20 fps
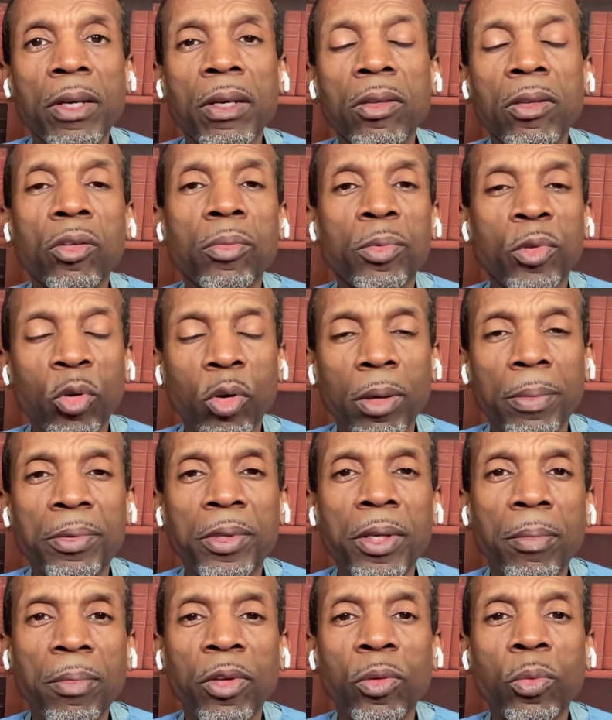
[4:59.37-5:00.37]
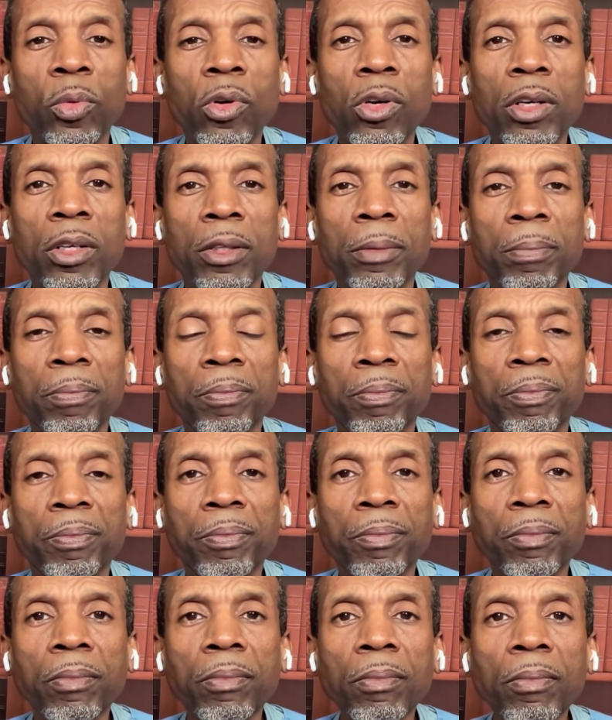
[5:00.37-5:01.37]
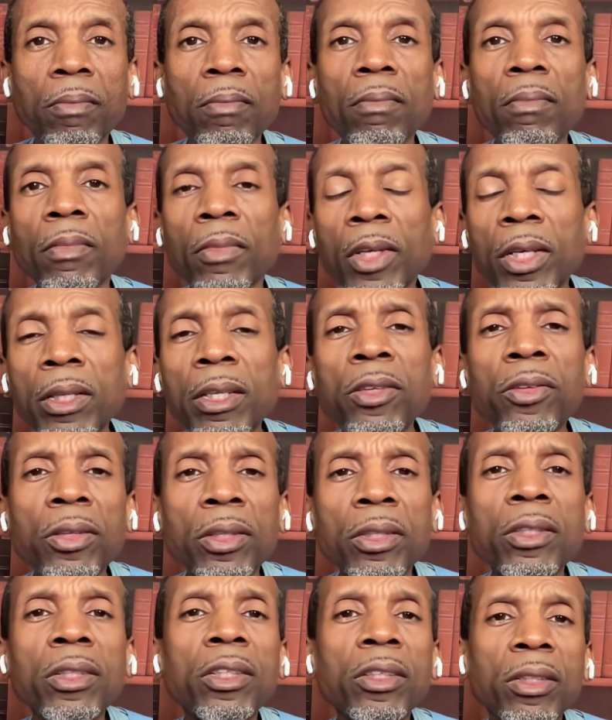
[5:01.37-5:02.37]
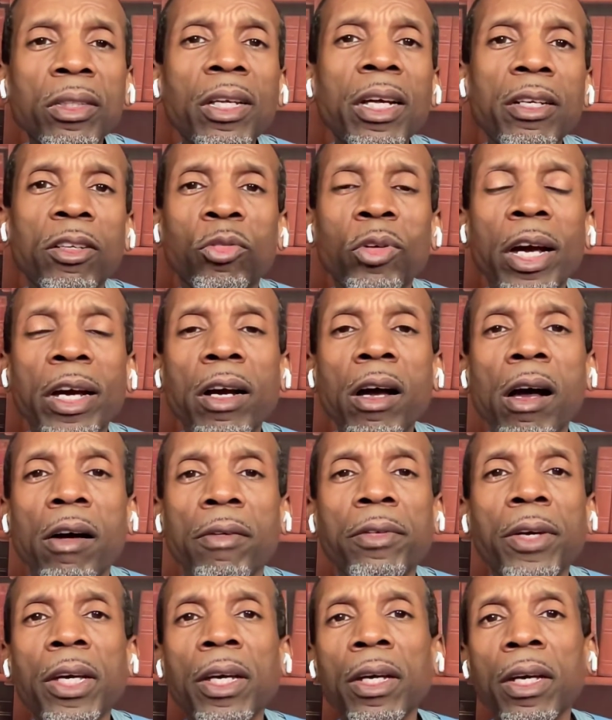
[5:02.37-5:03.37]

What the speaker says: to absorb some of the water. And then you just let it dry off.